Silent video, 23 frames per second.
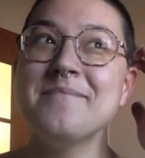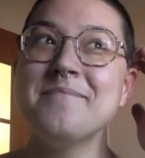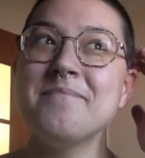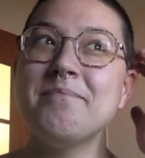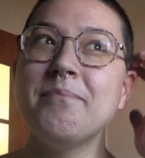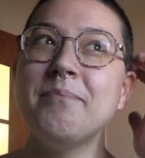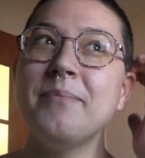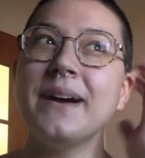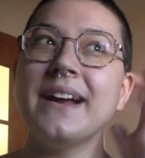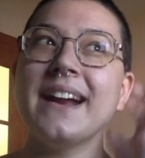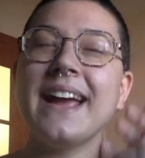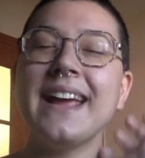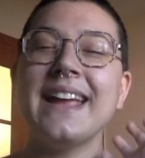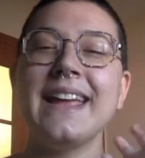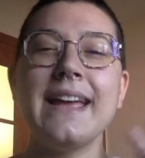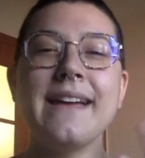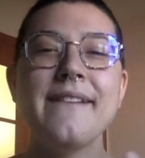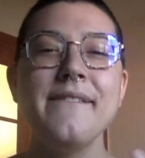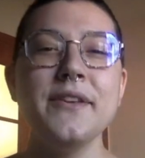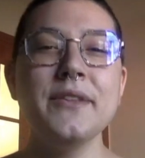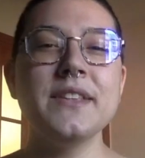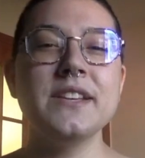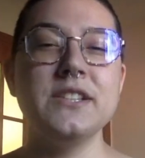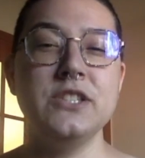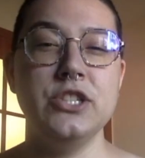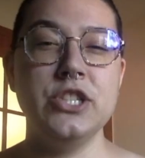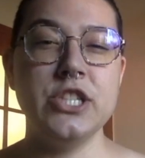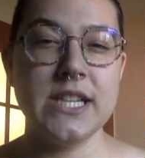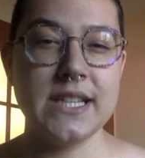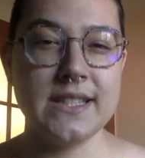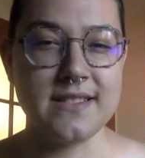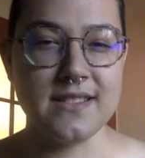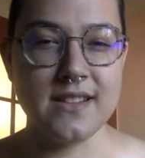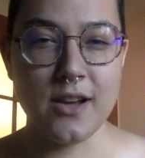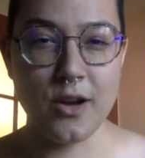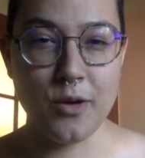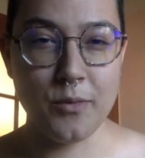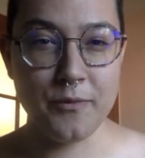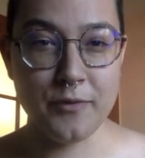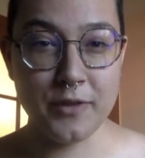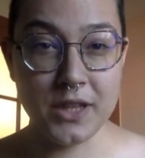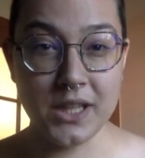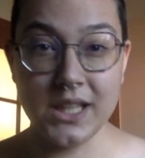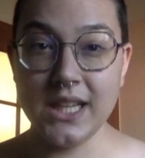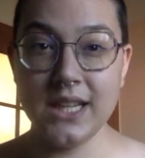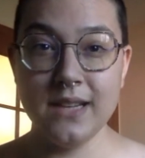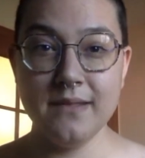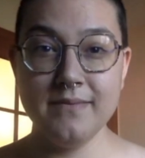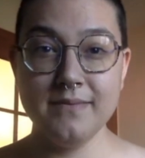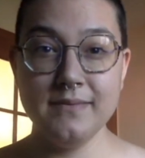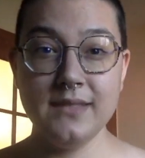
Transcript: but I gave you the gist, hopefully.